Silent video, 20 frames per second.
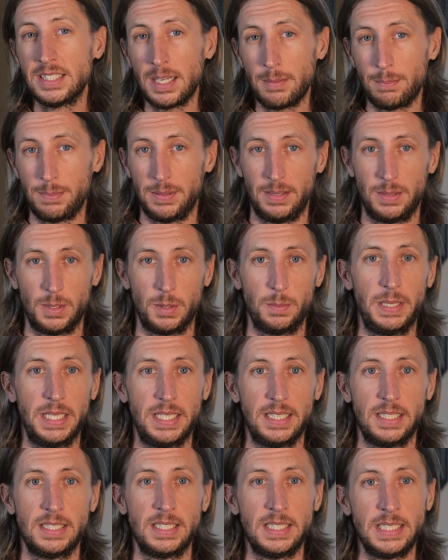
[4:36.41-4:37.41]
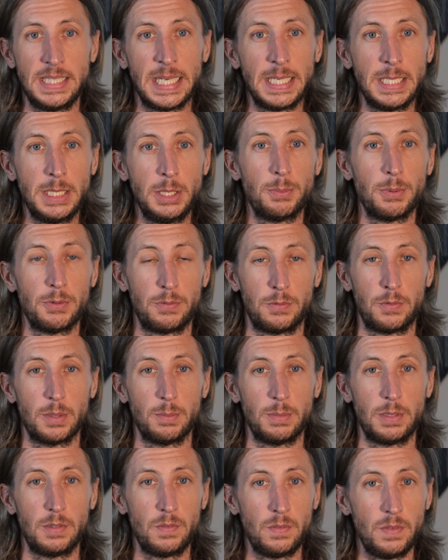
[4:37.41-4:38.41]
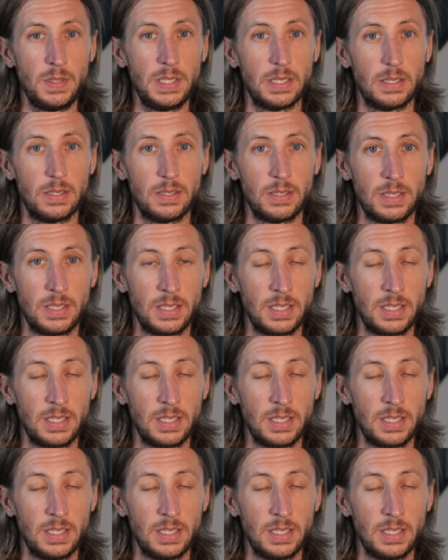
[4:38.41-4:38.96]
up a little bit and see how you perform and feel.